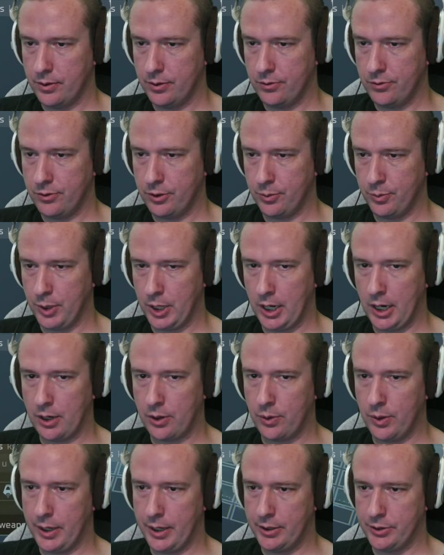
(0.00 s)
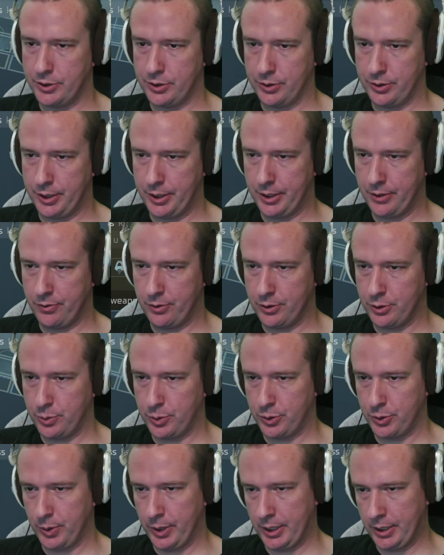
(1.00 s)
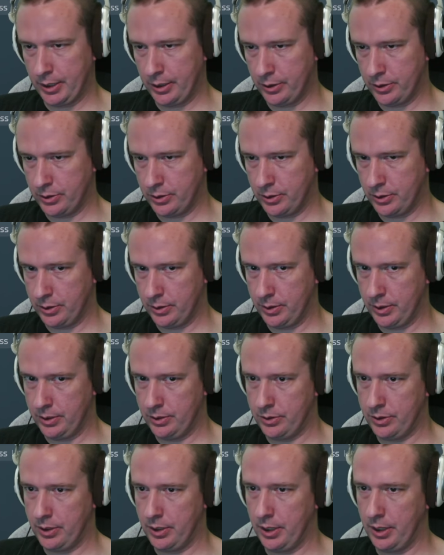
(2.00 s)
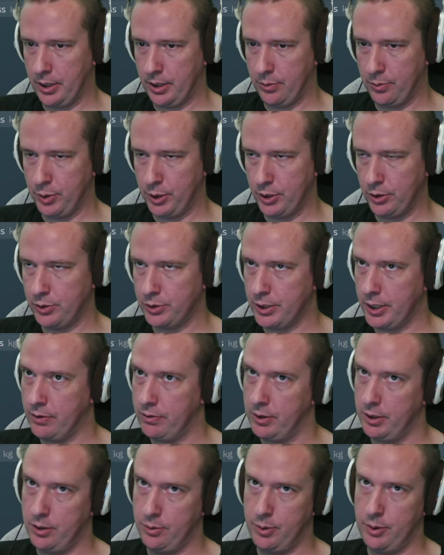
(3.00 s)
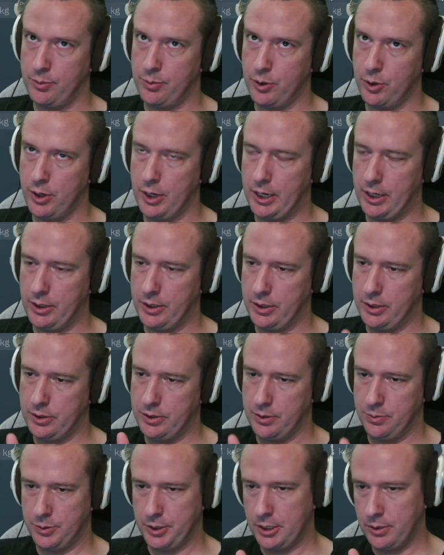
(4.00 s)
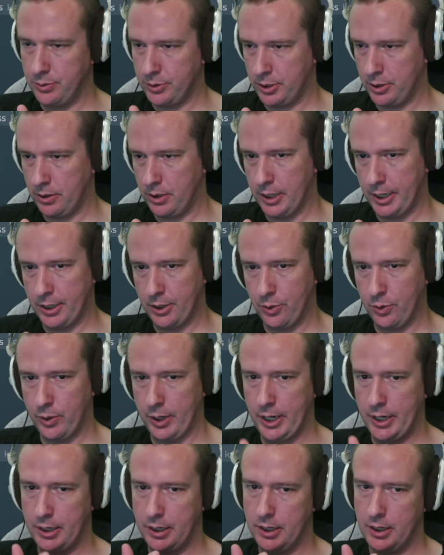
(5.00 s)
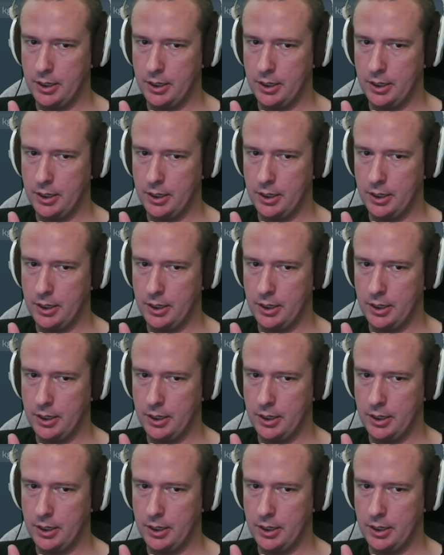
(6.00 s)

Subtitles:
for block-wise, the only difference between these two is the blues have a little bit more health. Sometimes they're lighter weight.